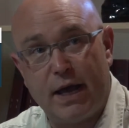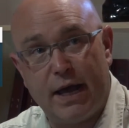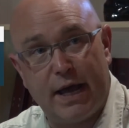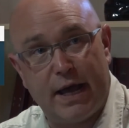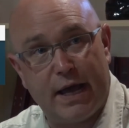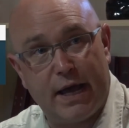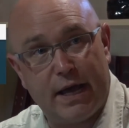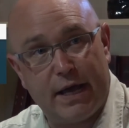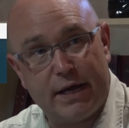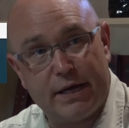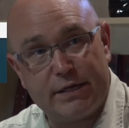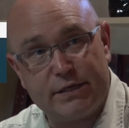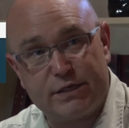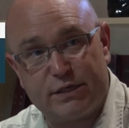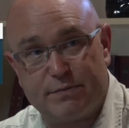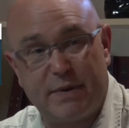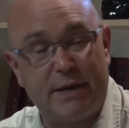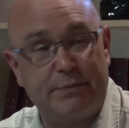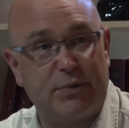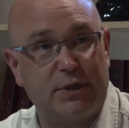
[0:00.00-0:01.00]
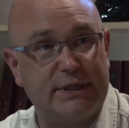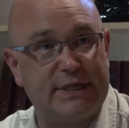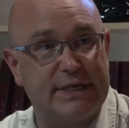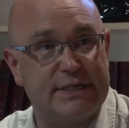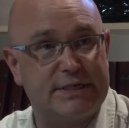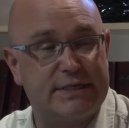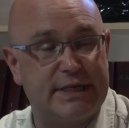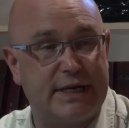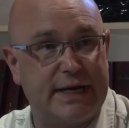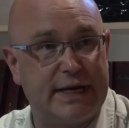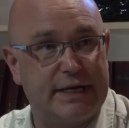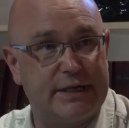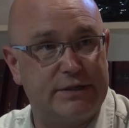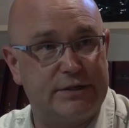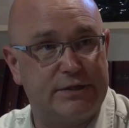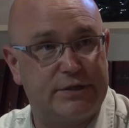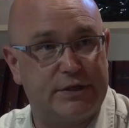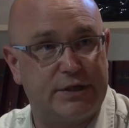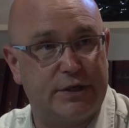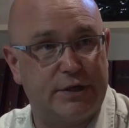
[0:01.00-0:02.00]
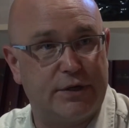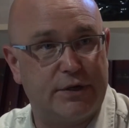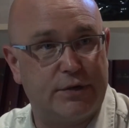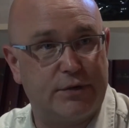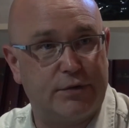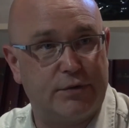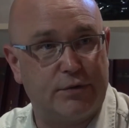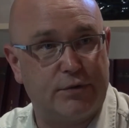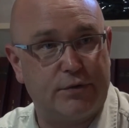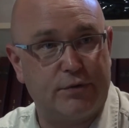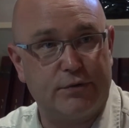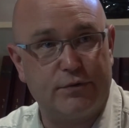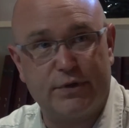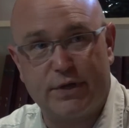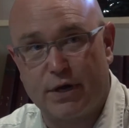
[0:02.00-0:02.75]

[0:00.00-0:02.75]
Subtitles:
is people listening to